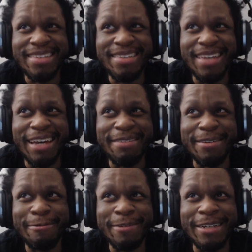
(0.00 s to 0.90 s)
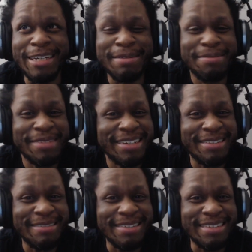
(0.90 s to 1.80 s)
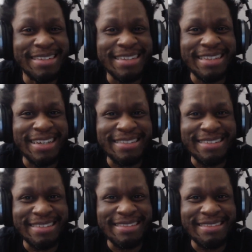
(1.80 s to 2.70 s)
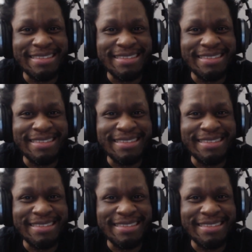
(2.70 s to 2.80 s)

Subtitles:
have like one game I'm playing on Twitch, and like that's it,